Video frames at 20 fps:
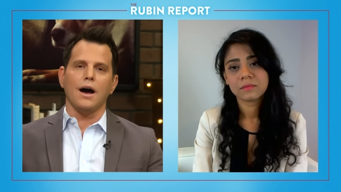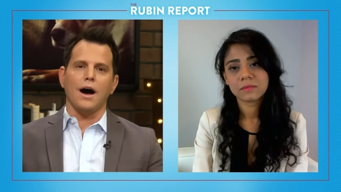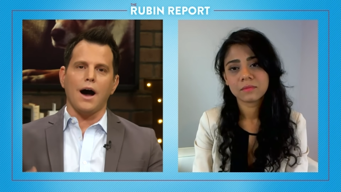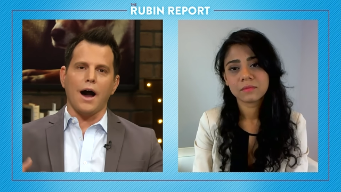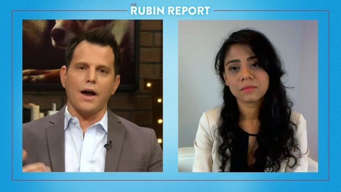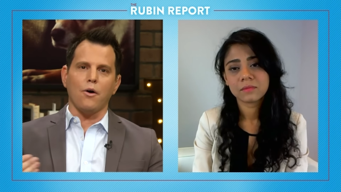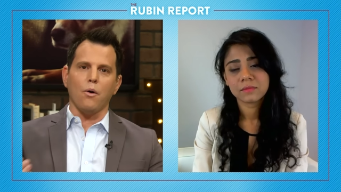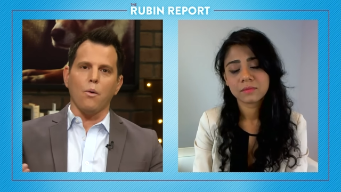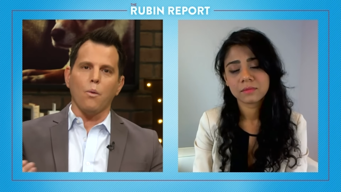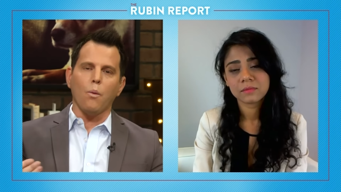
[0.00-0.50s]

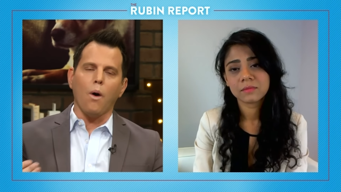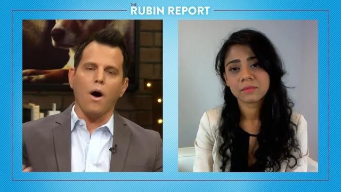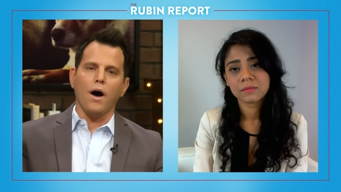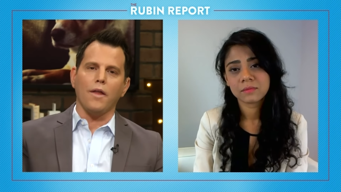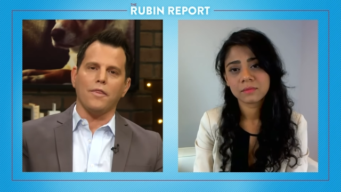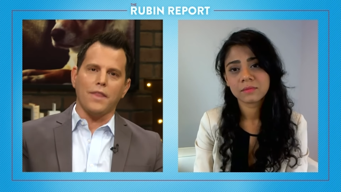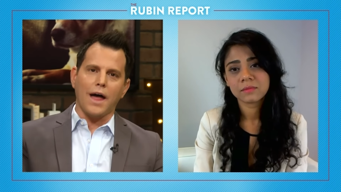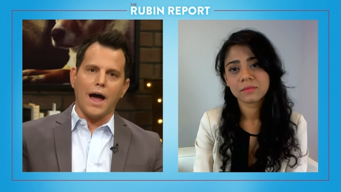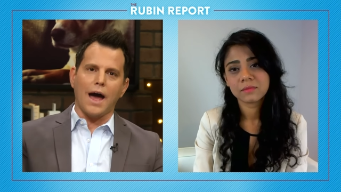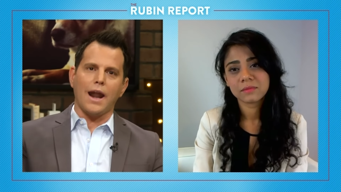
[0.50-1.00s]
Speaker 1: I don't
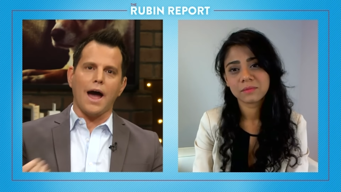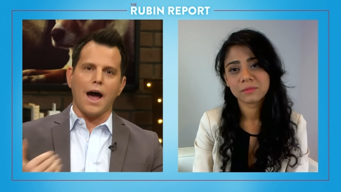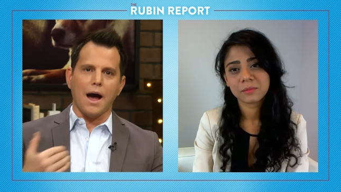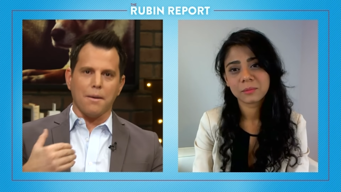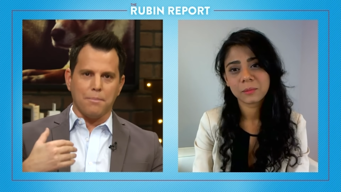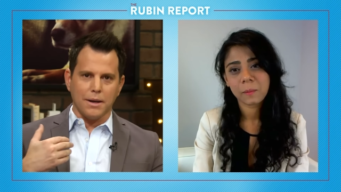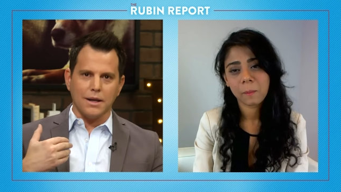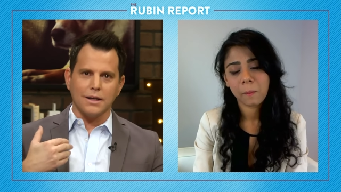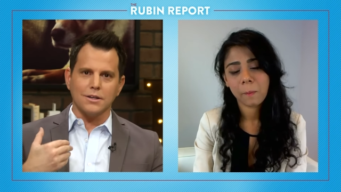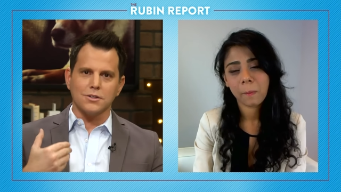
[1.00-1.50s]
want that
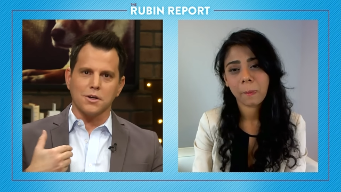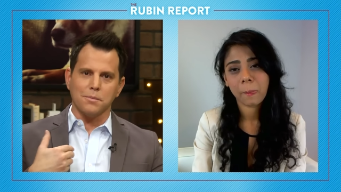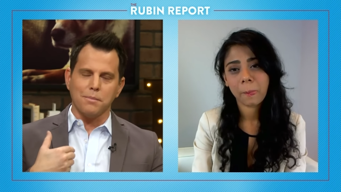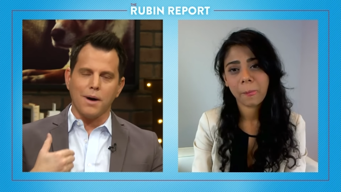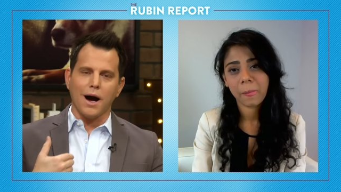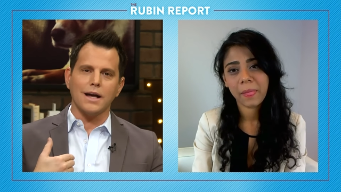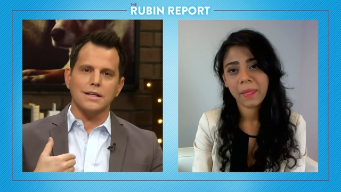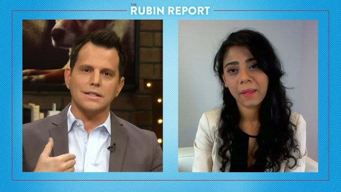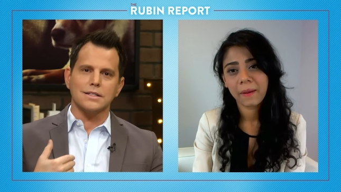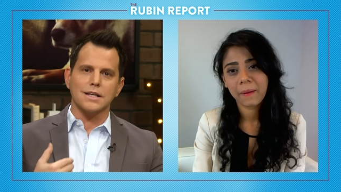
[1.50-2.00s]
happening to
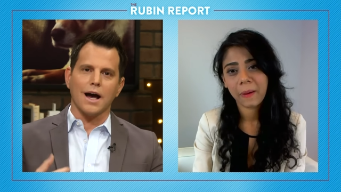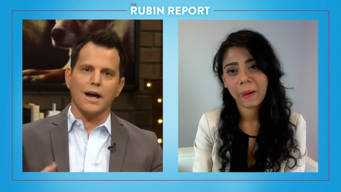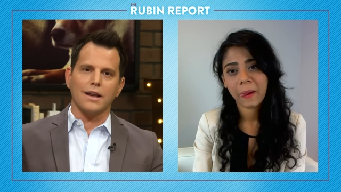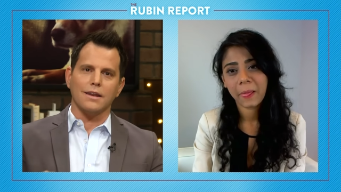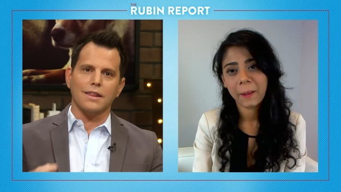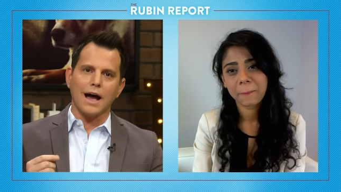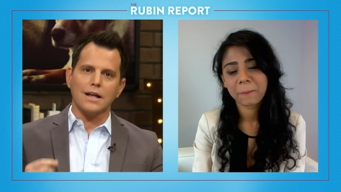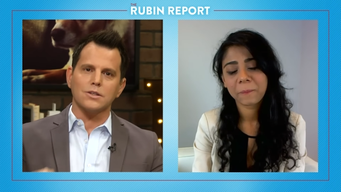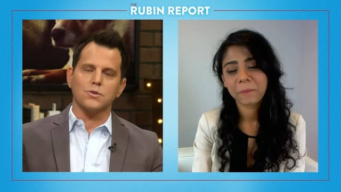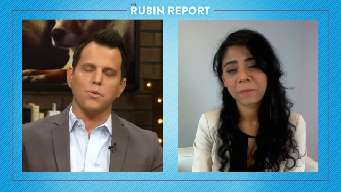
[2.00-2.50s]
my side.
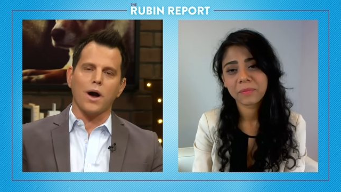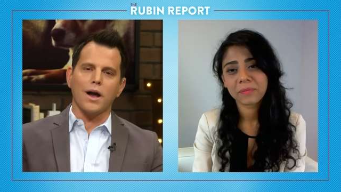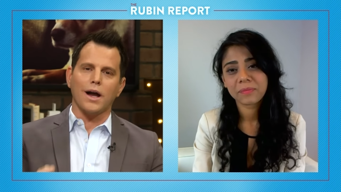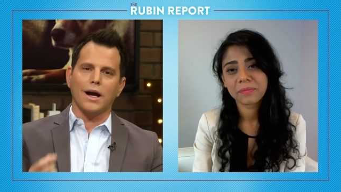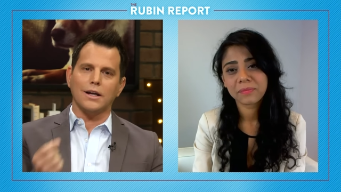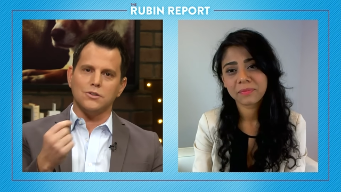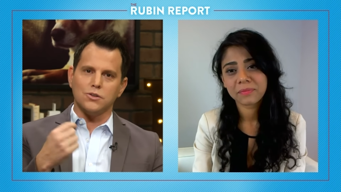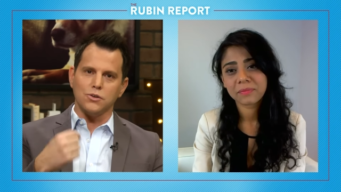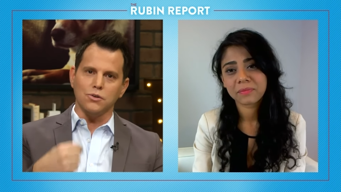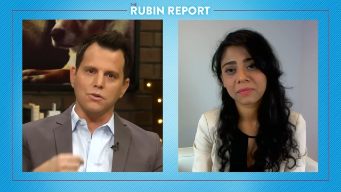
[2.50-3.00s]
That's why
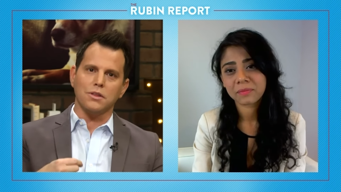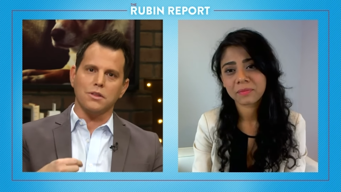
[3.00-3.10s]
I do